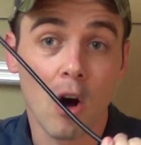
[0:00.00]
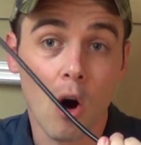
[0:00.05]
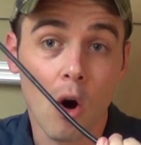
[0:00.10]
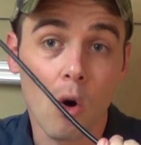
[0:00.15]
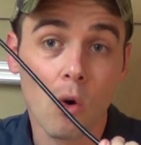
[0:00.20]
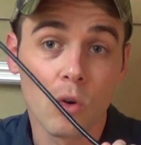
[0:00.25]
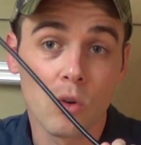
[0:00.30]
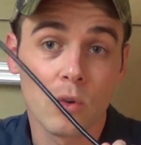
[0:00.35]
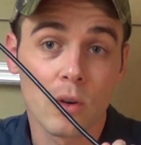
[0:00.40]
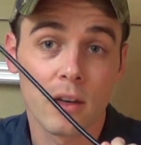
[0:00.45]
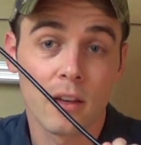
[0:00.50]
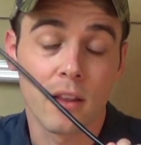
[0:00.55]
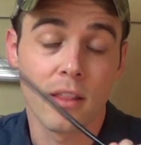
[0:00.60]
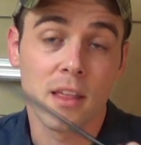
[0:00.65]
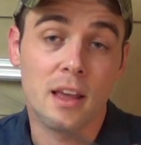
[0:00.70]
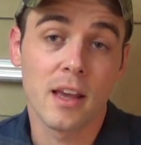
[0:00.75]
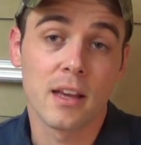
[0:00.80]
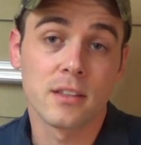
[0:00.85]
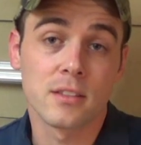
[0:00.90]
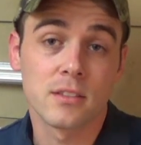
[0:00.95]
to hold on
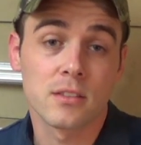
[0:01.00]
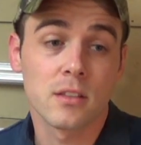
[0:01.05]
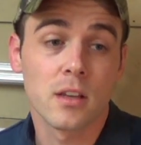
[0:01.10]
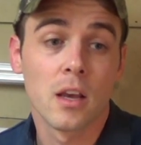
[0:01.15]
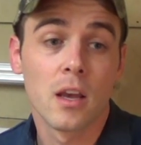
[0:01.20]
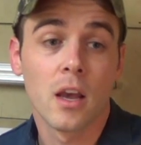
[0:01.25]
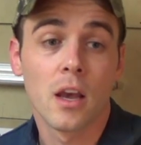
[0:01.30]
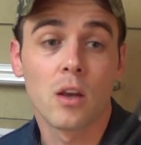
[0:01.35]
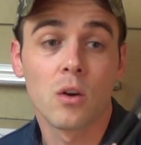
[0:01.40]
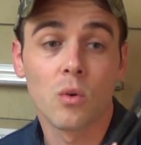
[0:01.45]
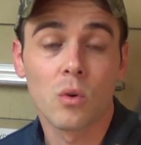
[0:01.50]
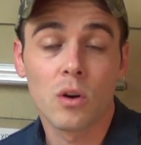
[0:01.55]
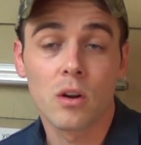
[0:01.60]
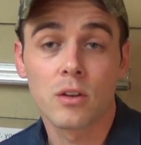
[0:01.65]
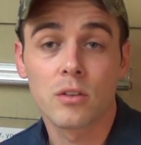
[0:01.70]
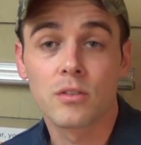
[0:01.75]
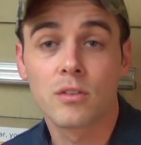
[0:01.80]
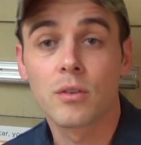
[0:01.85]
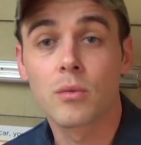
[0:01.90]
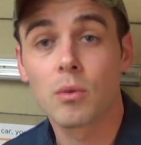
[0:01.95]
to this in
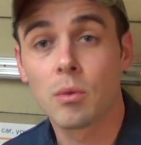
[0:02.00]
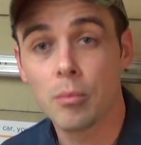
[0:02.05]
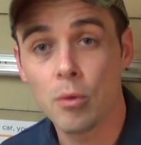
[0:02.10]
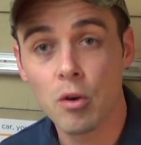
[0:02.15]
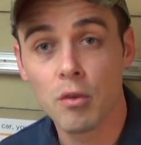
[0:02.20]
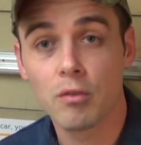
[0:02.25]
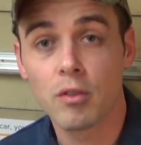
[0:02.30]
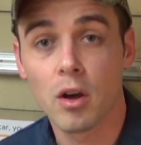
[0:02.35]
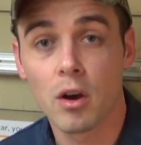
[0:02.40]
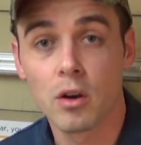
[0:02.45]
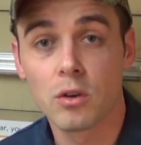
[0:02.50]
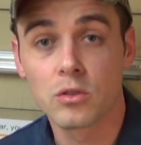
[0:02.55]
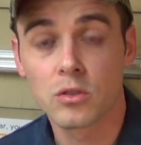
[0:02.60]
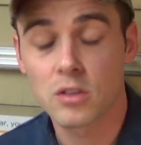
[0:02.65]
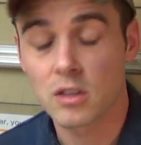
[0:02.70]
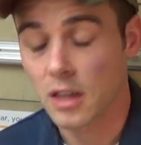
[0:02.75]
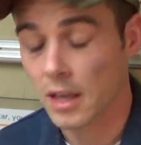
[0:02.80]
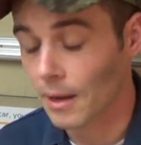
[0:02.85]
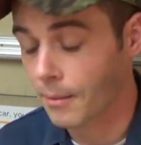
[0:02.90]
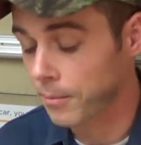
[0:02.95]
order to remove the
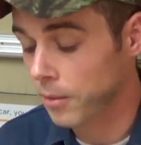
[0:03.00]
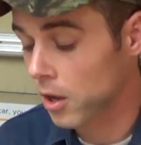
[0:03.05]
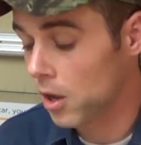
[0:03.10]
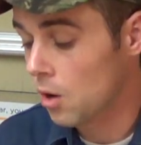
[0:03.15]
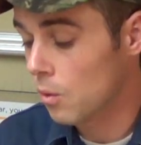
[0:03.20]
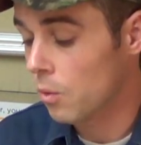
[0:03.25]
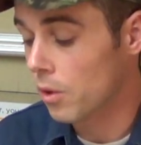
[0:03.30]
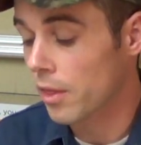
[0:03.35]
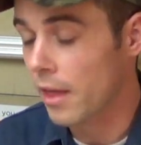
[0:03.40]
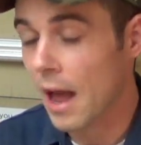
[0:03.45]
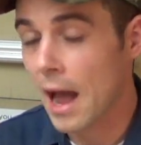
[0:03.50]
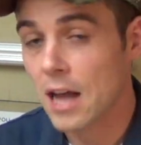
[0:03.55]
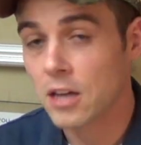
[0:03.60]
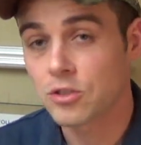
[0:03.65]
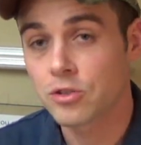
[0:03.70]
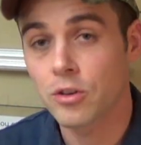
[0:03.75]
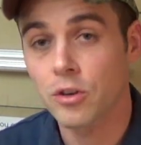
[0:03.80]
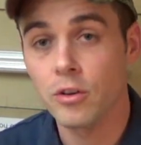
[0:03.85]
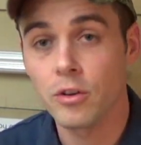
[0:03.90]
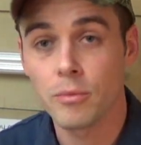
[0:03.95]
hose clamp, where the
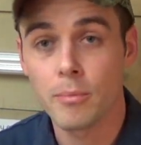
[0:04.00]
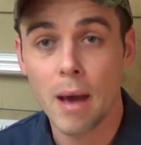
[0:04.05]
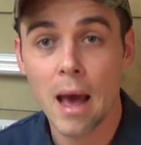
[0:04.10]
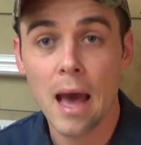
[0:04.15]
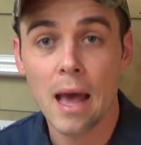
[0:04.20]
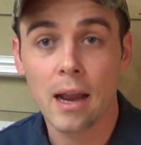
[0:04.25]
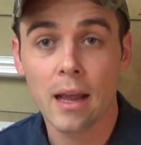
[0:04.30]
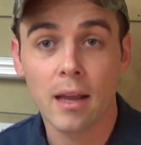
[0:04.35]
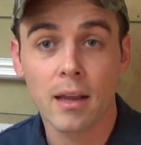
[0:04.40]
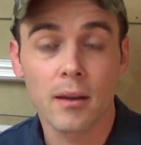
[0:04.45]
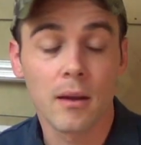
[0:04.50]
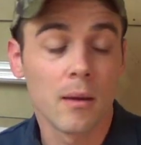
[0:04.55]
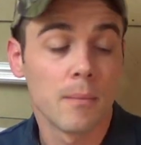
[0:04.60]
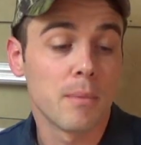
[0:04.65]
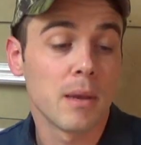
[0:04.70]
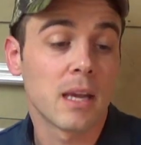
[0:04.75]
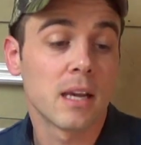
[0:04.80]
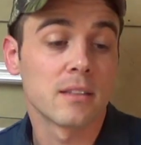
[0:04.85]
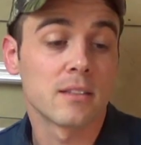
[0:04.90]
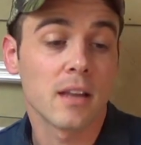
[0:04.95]
Astro Pneumatic,
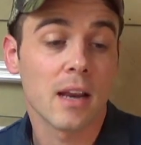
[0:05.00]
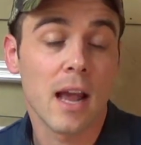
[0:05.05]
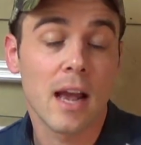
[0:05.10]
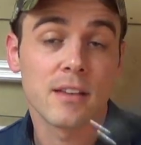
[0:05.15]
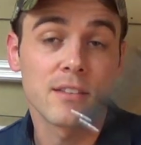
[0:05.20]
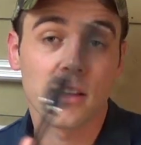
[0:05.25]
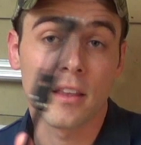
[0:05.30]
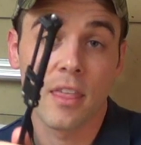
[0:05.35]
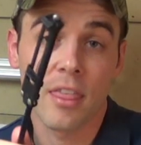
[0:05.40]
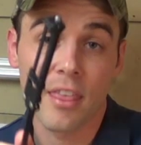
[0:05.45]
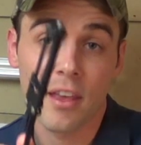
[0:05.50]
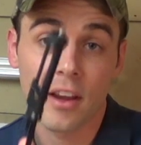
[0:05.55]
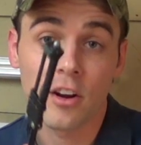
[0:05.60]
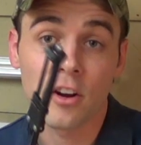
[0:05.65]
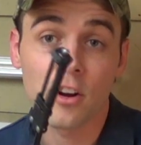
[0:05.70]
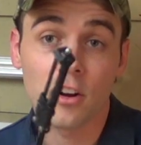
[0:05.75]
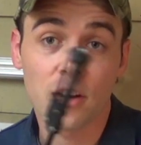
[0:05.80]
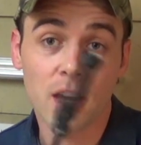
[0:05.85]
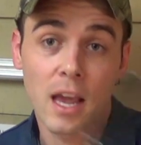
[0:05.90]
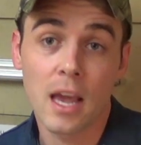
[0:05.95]
because it has a
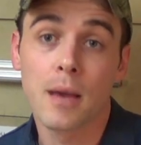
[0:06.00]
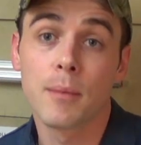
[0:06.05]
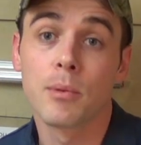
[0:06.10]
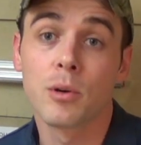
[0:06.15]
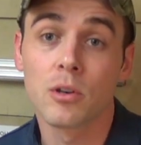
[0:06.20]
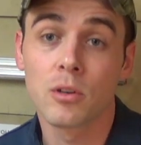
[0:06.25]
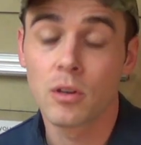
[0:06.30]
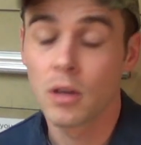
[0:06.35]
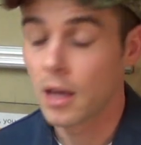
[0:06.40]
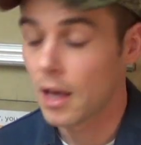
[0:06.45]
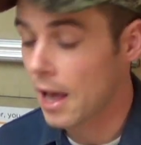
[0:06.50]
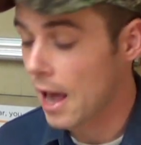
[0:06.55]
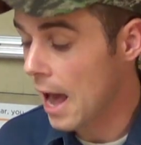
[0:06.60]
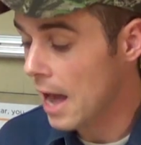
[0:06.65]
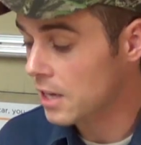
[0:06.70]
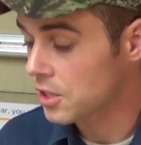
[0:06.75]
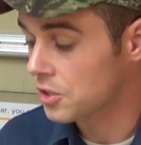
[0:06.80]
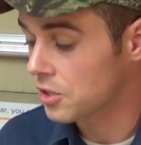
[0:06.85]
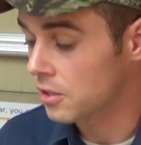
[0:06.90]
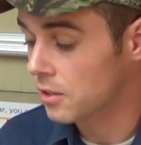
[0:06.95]
thicker cable,
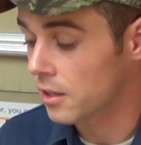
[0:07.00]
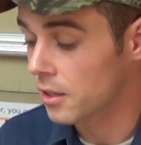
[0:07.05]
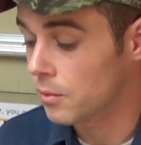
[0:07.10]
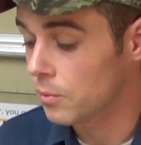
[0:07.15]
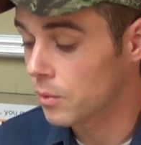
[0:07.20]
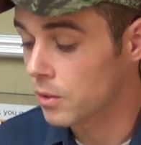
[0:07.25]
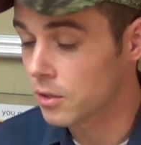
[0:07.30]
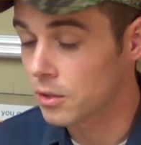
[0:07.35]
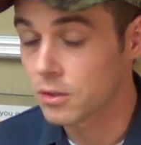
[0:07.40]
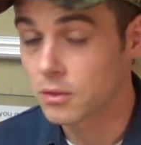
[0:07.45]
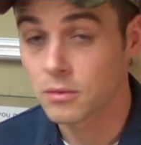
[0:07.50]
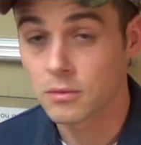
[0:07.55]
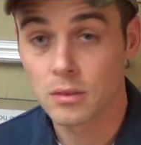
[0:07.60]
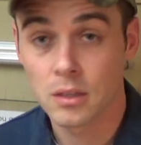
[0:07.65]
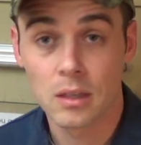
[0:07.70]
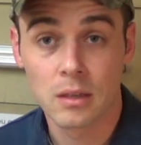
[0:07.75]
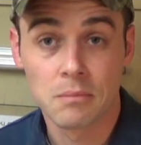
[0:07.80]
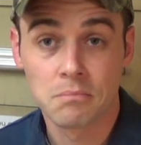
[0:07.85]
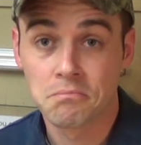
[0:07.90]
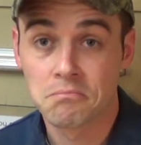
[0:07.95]
actually will
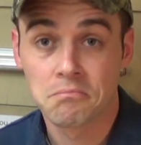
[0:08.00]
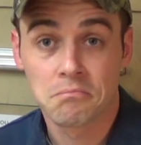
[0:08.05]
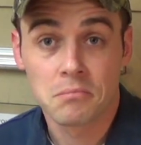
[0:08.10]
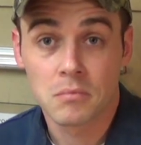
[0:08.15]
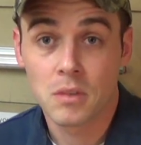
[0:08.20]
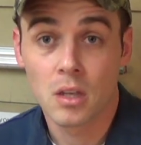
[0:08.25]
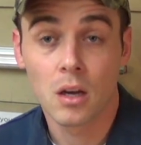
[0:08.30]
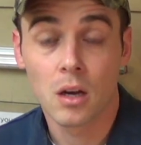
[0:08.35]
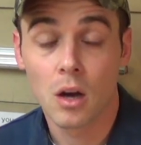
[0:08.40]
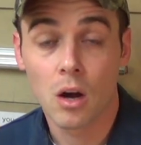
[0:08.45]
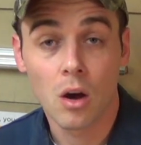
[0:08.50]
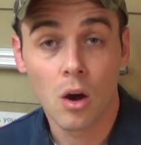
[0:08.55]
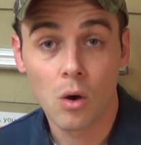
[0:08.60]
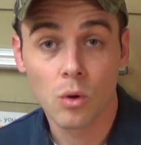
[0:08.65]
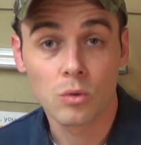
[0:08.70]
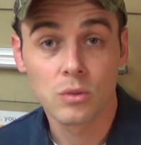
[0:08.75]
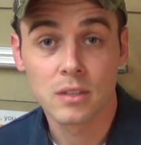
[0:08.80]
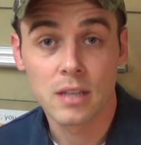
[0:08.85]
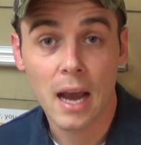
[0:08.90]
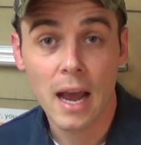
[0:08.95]

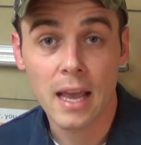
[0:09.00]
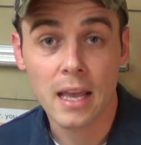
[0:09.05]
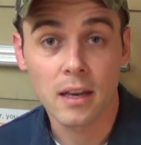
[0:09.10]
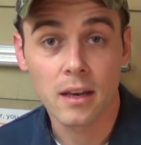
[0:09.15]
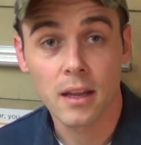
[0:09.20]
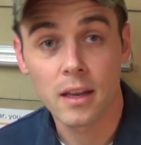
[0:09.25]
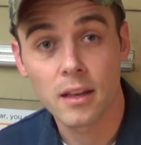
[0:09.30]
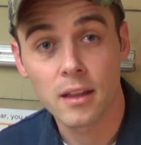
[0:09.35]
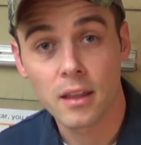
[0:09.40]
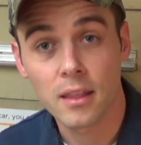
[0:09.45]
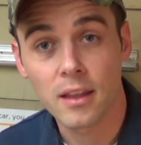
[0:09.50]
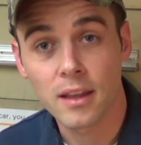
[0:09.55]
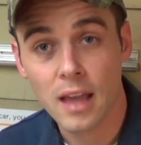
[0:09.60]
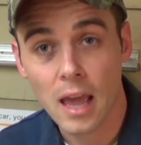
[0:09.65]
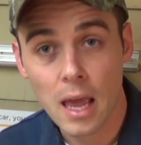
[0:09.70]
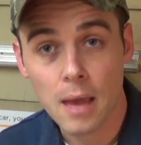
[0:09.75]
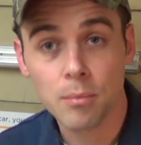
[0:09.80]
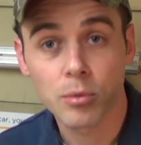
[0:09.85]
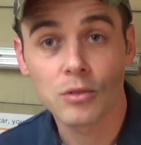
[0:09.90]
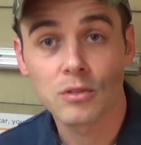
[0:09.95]
hold tight and the
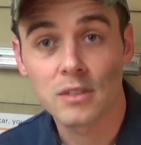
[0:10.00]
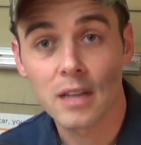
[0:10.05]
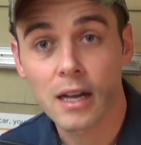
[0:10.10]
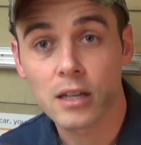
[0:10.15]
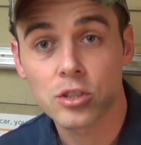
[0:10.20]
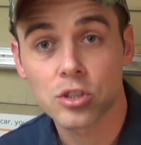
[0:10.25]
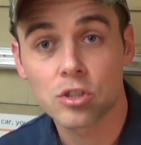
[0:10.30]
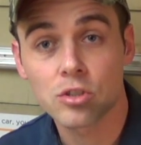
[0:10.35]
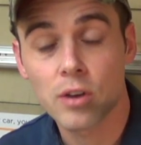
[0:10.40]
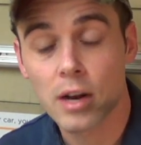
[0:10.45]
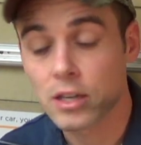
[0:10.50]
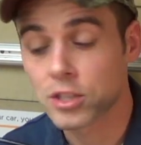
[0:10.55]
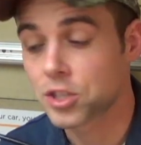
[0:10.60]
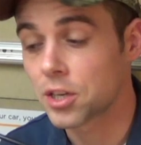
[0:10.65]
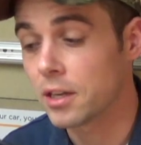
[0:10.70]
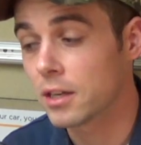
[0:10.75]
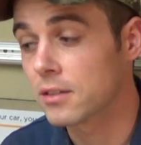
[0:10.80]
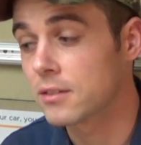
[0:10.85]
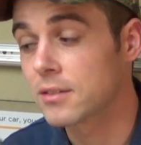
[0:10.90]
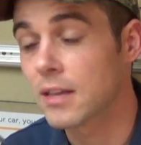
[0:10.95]
cable's not stretching